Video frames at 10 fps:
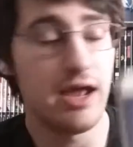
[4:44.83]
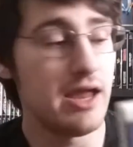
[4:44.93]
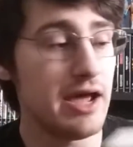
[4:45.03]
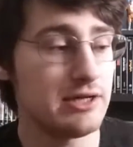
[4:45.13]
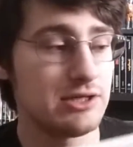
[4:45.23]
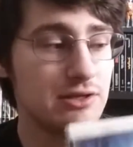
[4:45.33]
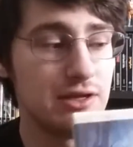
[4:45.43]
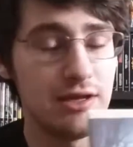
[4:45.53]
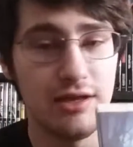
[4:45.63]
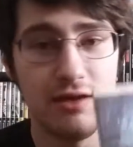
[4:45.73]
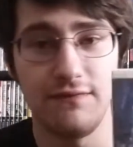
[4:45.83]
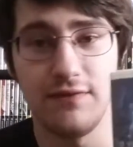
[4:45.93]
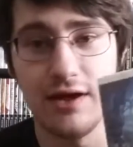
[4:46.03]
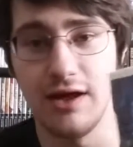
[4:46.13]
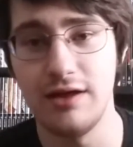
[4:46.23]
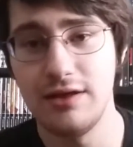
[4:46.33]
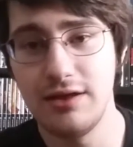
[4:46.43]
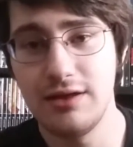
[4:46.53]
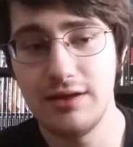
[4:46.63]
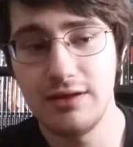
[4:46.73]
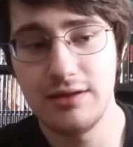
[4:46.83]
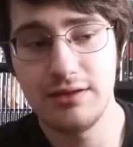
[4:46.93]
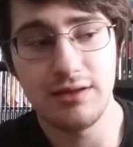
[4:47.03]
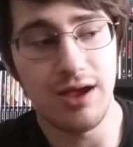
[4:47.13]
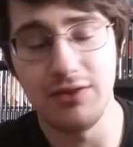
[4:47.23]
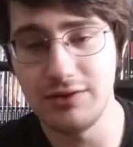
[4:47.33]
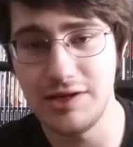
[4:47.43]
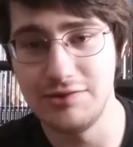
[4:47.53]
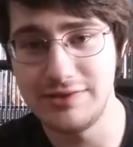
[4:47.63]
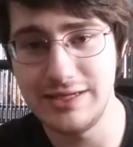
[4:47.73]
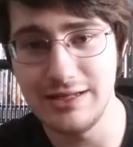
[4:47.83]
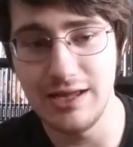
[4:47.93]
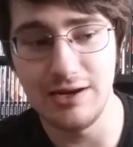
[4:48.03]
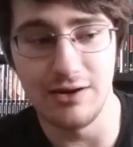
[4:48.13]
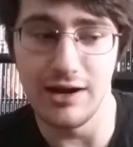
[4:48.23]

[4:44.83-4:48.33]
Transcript: And actually, if I looked on the receipt later,